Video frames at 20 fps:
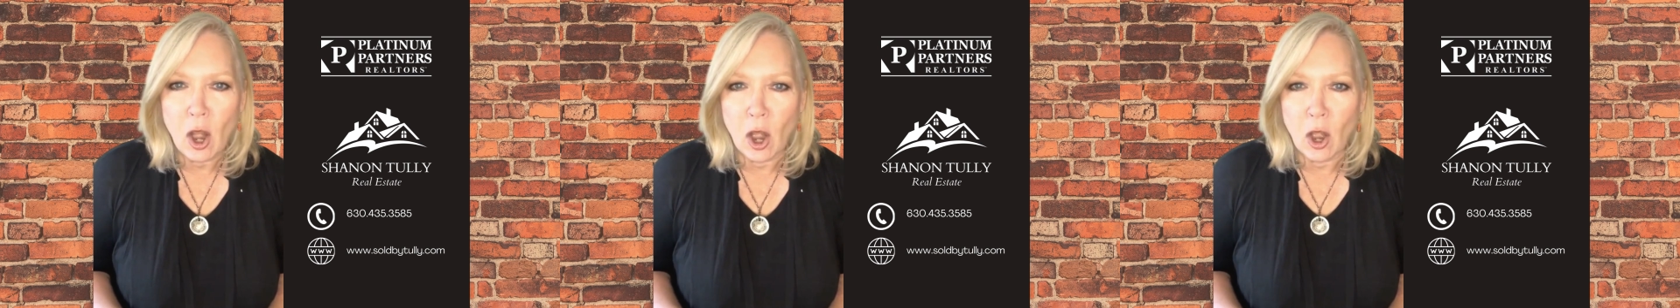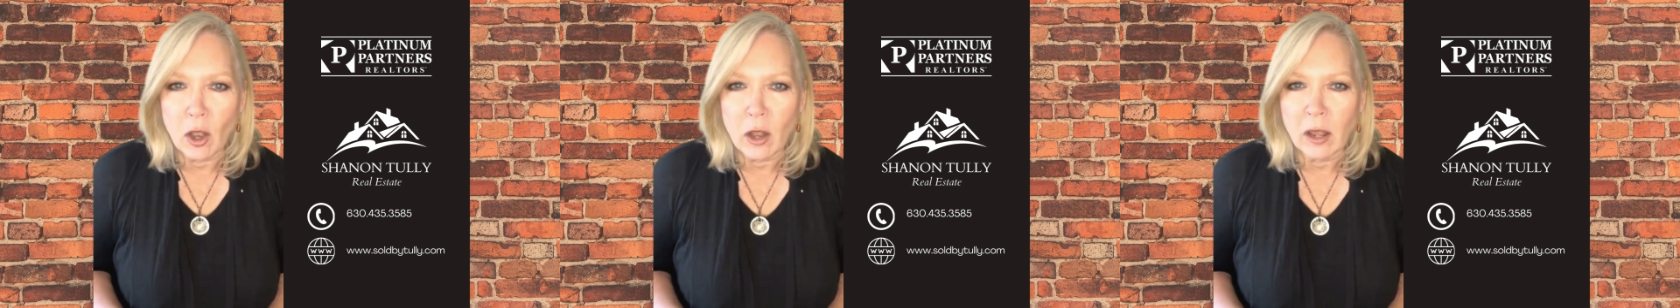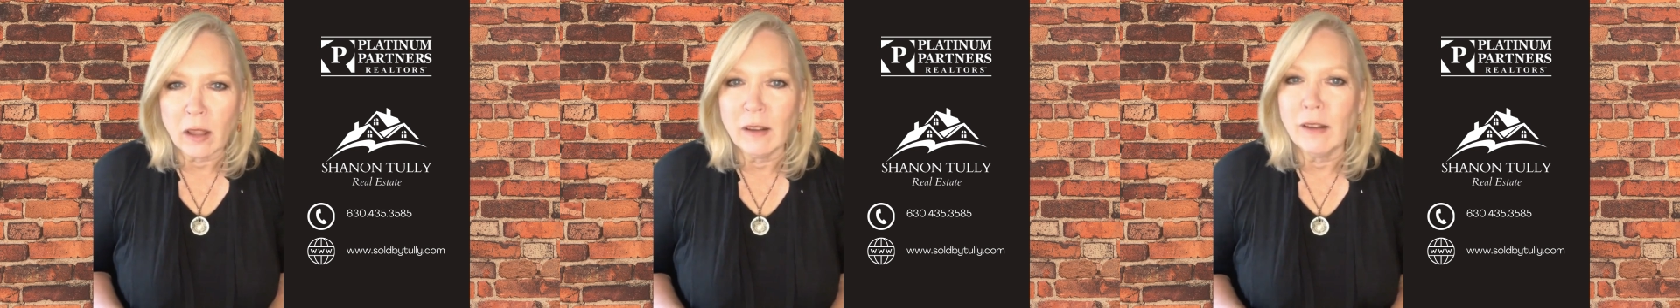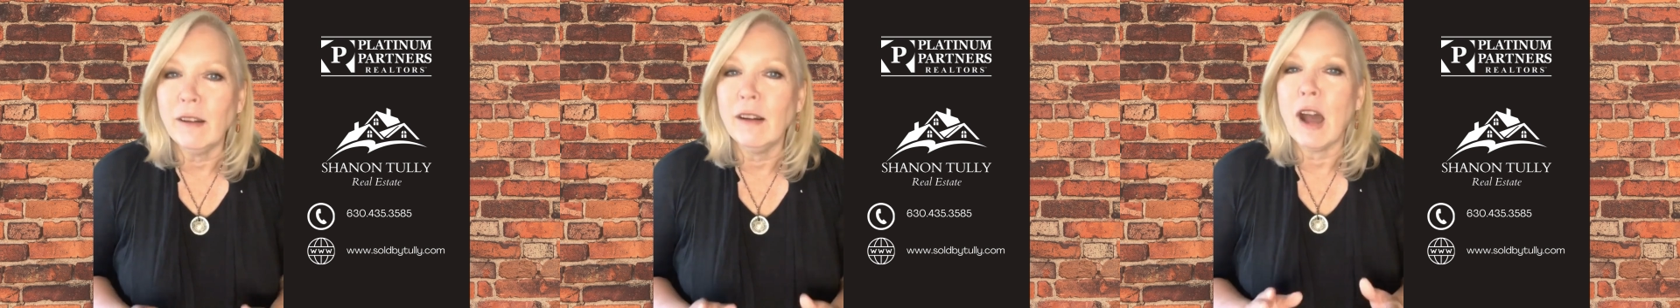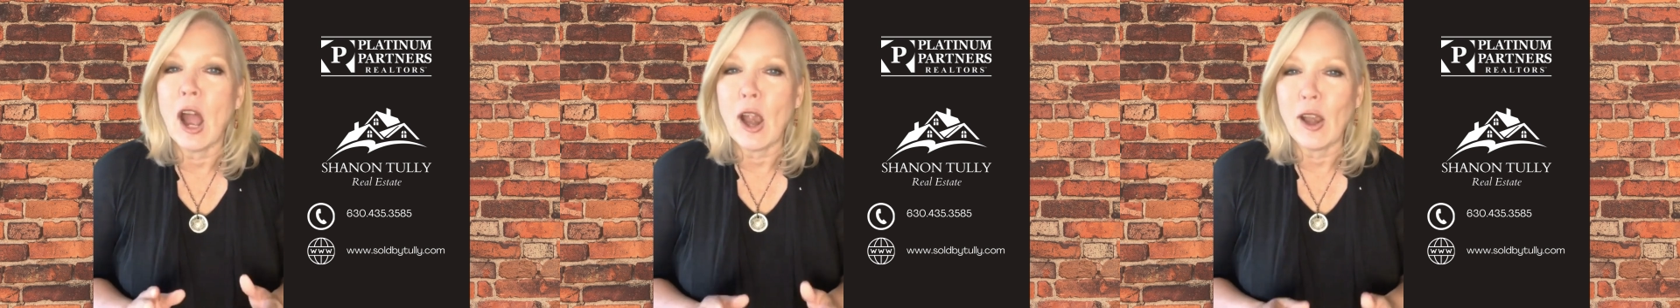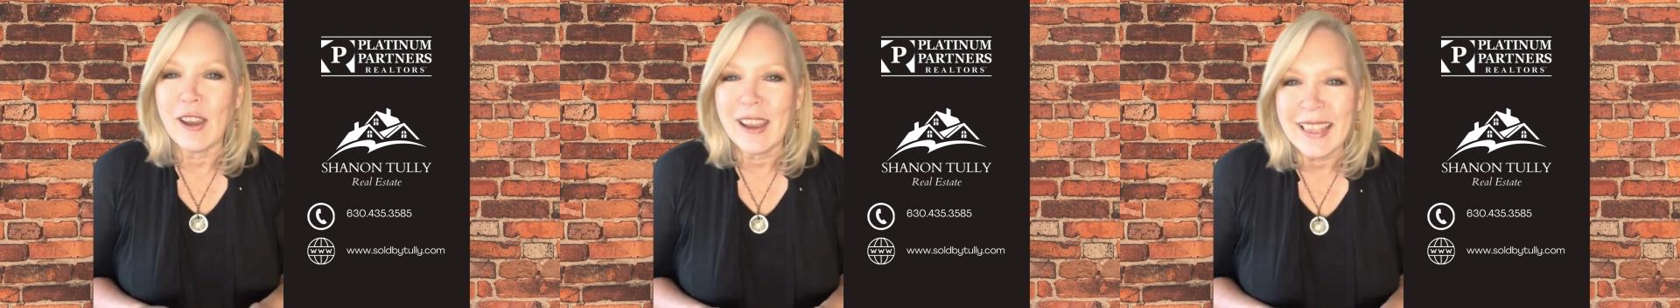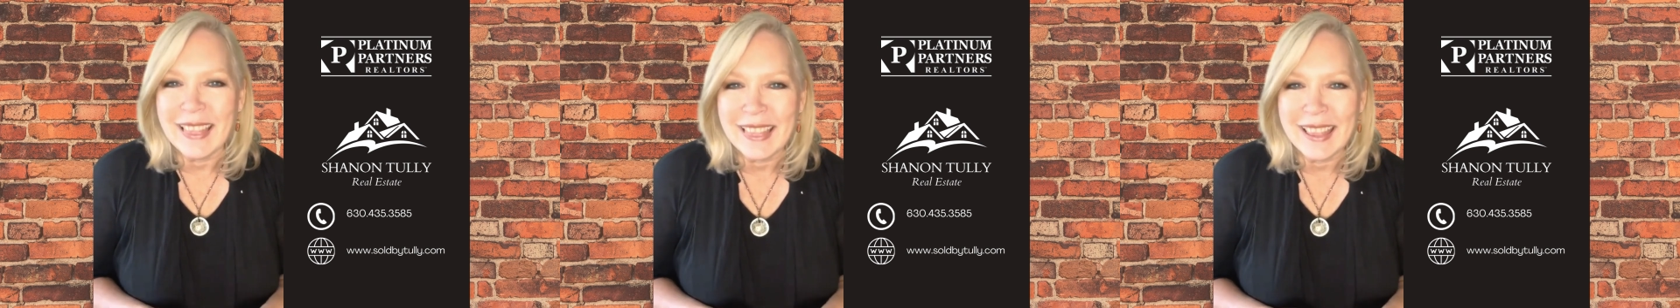article
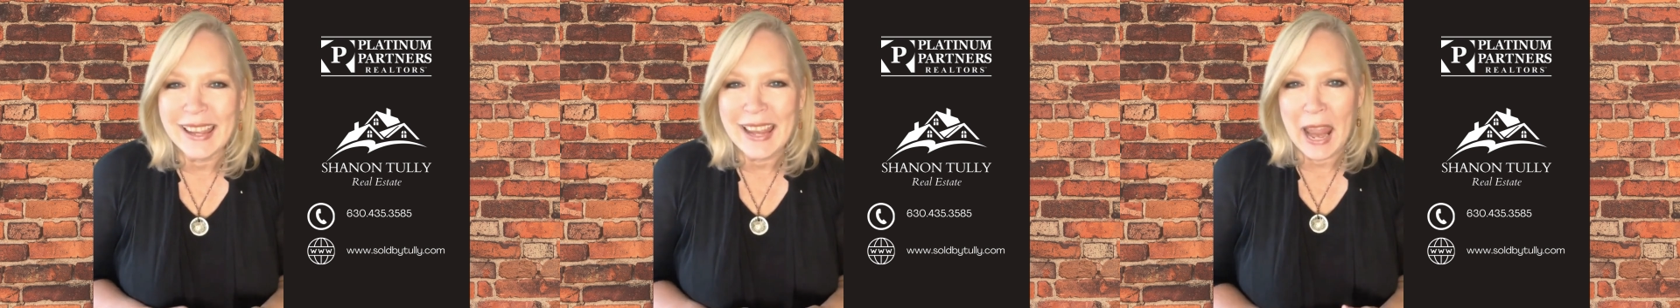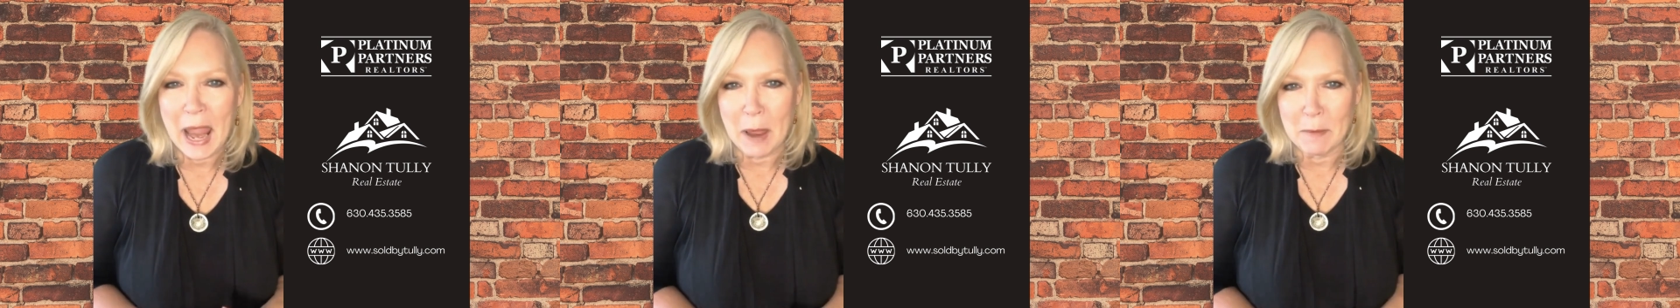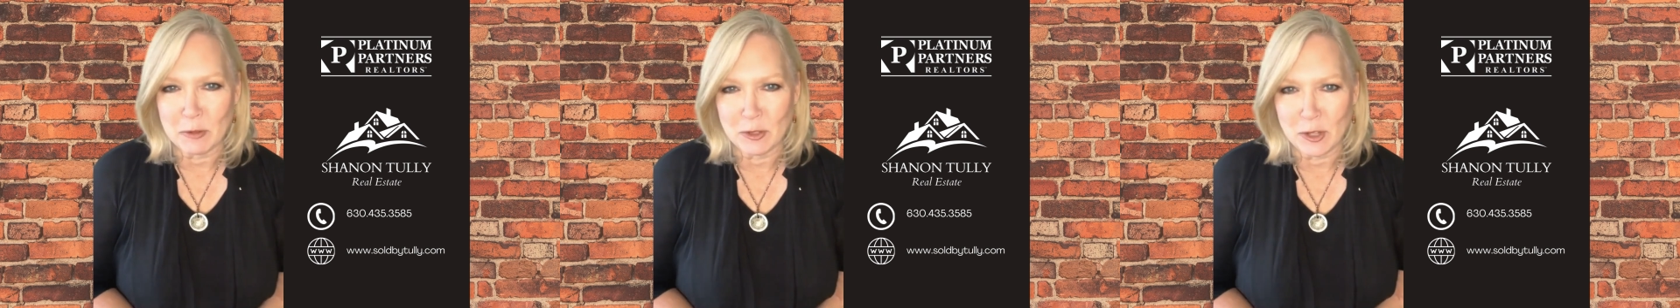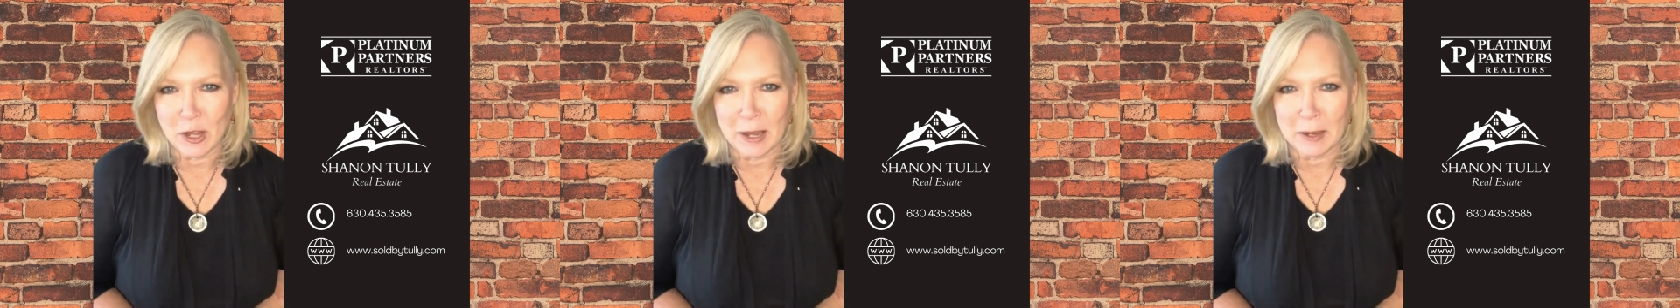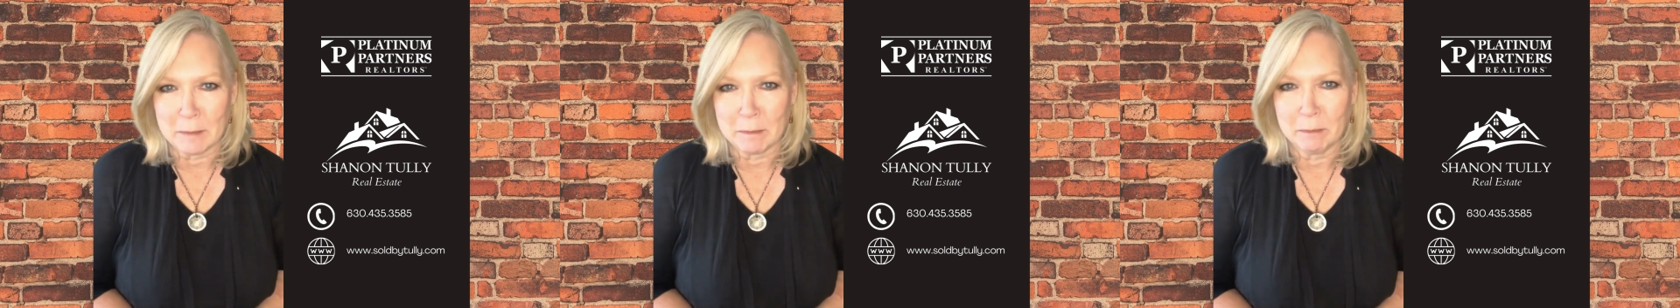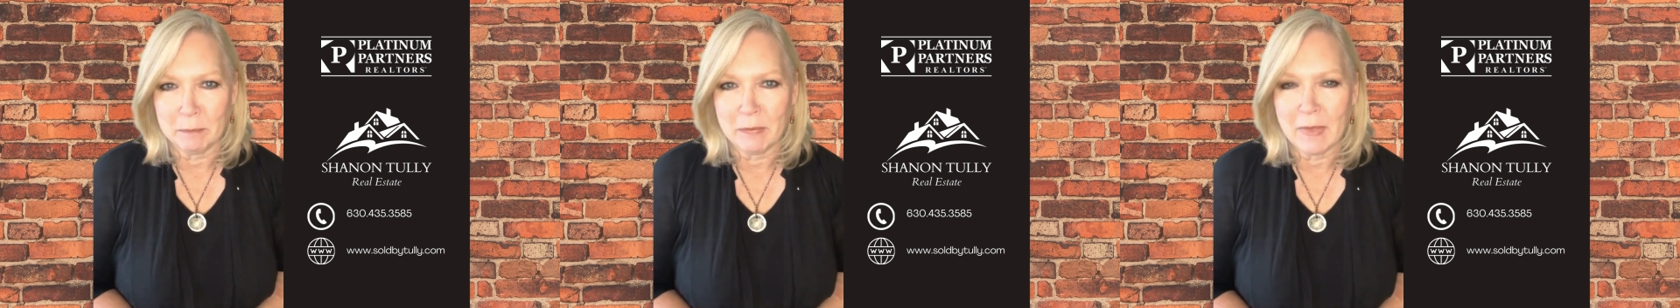are in the caption.